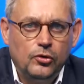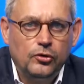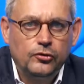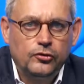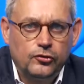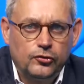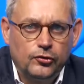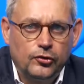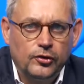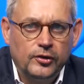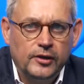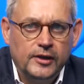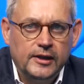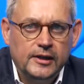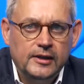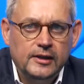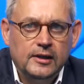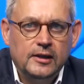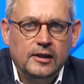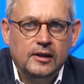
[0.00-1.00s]

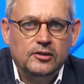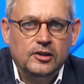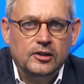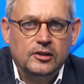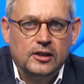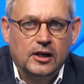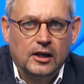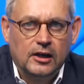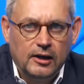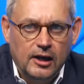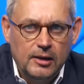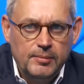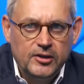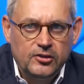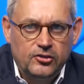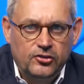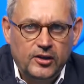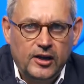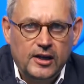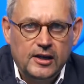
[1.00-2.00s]
strongly that climate
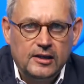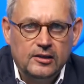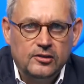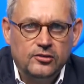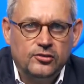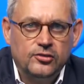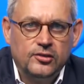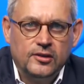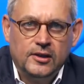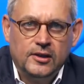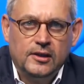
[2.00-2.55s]
change,